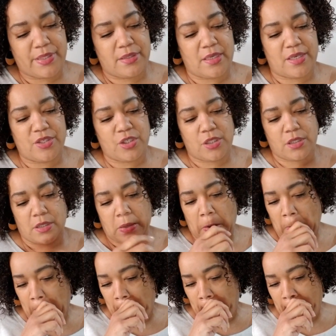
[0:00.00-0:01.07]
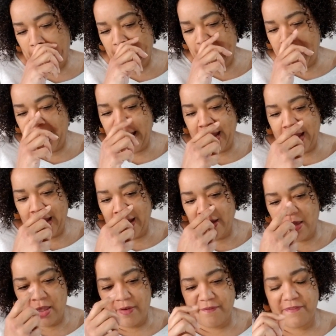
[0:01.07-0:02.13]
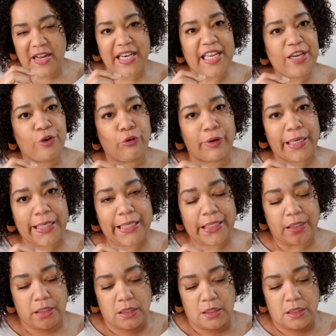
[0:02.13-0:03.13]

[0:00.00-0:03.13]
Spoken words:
such a funny green.